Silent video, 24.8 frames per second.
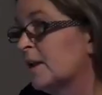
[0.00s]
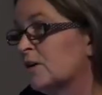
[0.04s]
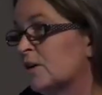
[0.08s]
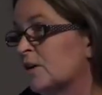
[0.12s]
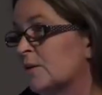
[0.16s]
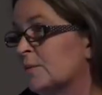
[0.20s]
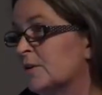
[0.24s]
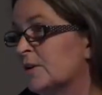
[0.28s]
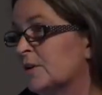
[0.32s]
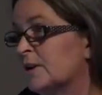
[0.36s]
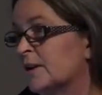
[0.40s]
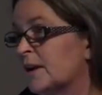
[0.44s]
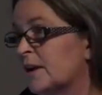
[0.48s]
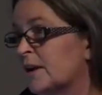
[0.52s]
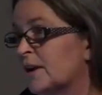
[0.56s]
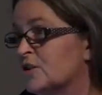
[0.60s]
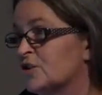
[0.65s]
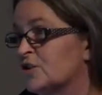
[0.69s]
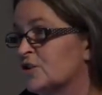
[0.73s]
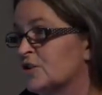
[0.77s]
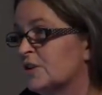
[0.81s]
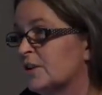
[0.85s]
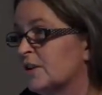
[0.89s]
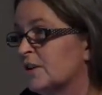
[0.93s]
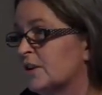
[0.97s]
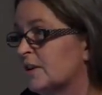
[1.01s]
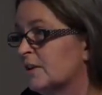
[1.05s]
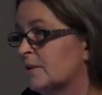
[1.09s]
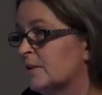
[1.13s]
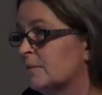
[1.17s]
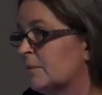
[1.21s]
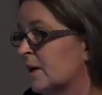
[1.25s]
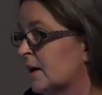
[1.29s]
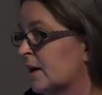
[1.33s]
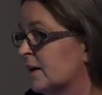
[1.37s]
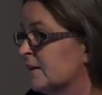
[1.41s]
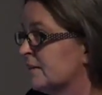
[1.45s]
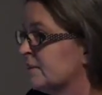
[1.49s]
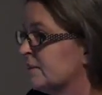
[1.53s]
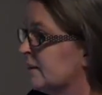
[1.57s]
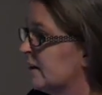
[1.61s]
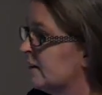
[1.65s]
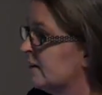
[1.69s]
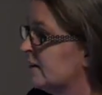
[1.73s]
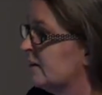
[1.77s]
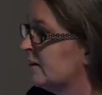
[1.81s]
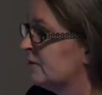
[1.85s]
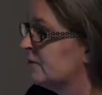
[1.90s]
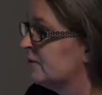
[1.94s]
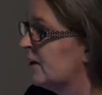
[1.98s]
communication in
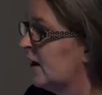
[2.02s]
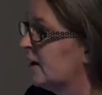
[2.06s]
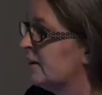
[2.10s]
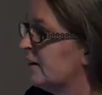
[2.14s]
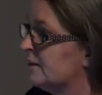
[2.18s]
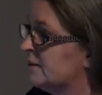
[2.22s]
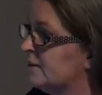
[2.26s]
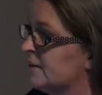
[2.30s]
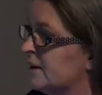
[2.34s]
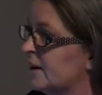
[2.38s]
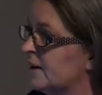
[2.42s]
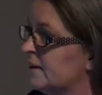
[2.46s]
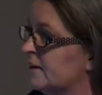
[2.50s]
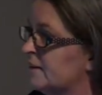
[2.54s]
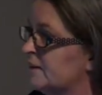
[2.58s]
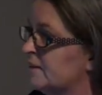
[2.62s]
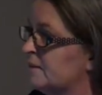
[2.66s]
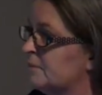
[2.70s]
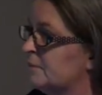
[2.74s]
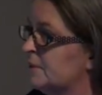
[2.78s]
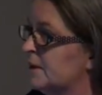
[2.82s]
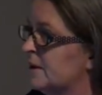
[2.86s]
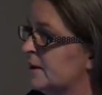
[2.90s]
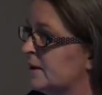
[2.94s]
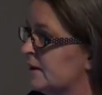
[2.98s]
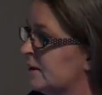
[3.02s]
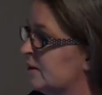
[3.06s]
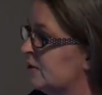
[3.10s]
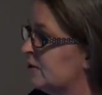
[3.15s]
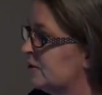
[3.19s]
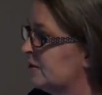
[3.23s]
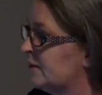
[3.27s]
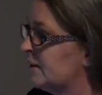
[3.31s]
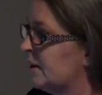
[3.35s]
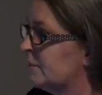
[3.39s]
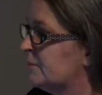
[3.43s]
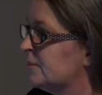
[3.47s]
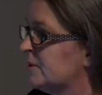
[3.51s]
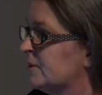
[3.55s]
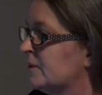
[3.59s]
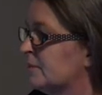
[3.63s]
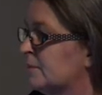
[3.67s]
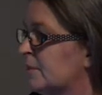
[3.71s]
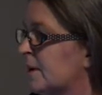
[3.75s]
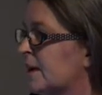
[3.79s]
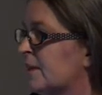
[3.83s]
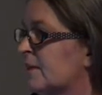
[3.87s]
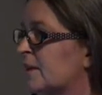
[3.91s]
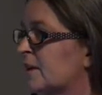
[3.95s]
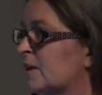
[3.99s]
Pakistan and Afghanistan is being
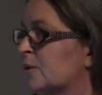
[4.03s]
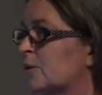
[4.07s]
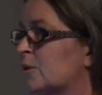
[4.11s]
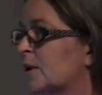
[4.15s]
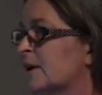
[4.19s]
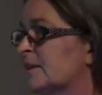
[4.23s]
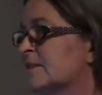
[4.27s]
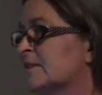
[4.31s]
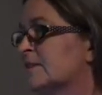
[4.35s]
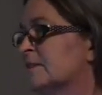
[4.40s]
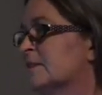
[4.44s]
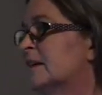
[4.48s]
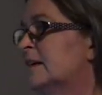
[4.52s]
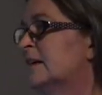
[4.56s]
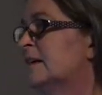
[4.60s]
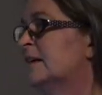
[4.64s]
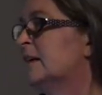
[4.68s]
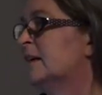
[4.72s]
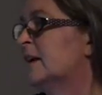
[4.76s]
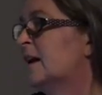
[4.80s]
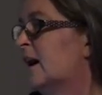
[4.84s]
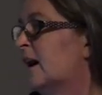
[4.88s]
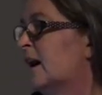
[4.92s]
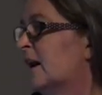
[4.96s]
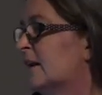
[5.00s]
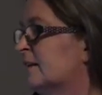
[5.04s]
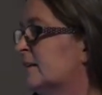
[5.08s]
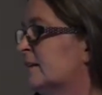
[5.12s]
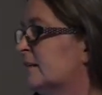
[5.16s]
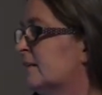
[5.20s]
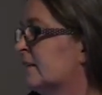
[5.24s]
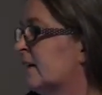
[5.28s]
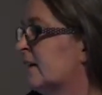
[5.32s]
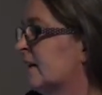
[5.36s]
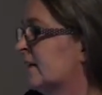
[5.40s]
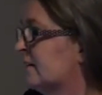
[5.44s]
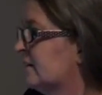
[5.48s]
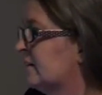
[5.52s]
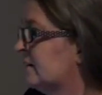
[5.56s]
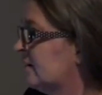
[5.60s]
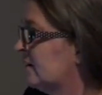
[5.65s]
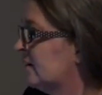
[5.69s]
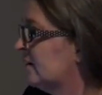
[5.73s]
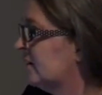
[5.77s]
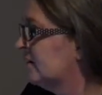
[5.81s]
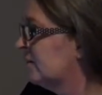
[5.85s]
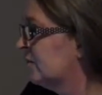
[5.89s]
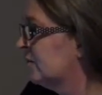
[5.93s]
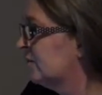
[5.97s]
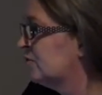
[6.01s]
intercepted by the US, and
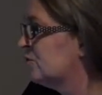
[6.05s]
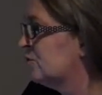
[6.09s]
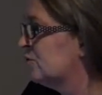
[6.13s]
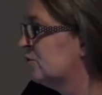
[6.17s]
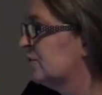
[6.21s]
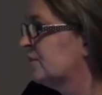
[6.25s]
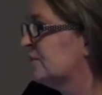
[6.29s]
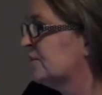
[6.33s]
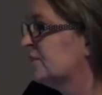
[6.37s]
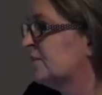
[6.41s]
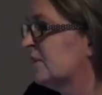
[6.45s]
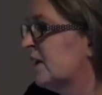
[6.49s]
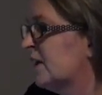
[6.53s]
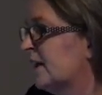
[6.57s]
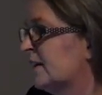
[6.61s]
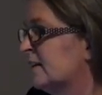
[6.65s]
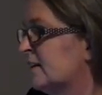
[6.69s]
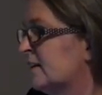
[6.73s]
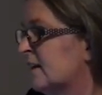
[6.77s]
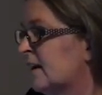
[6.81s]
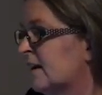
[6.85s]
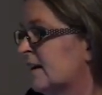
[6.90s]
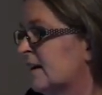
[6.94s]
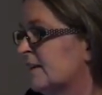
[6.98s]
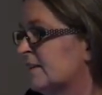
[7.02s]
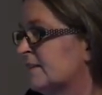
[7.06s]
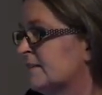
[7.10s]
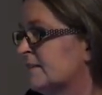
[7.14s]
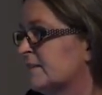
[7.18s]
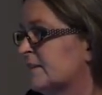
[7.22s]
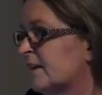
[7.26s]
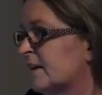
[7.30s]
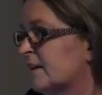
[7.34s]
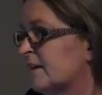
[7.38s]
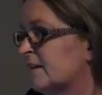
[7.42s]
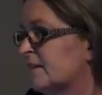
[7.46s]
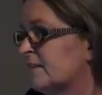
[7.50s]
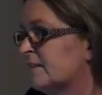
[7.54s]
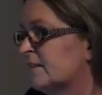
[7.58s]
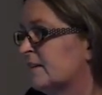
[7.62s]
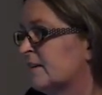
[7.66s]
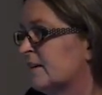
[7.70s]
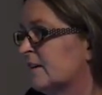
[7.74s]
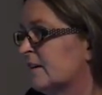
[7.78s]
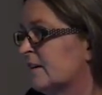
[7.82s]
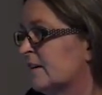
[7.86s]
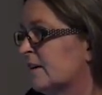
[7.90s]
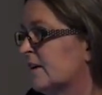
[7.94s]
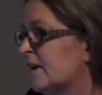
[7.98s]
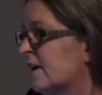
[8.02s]
of course analyzed, and
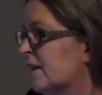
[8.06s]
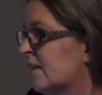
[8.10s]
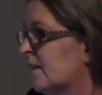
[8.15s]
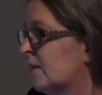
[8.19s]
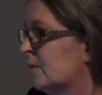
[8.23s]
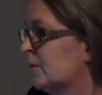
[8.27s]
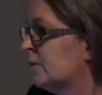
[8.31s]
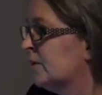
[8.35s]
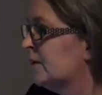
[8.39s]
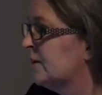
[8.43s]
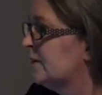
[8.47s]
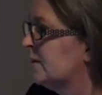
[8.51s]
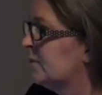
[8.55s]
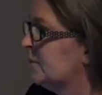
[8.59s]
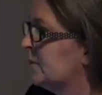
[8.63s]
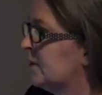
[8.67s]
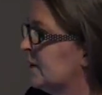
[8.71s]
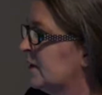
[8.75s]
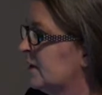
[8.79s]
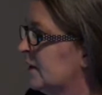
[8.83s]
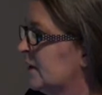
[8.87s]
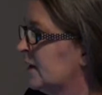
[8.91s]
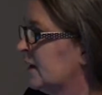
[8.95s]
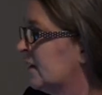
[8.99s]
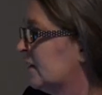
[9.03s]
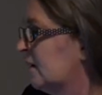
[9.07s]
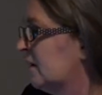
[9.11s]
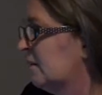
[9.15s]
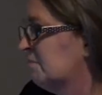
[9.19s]
they were in the beginning, and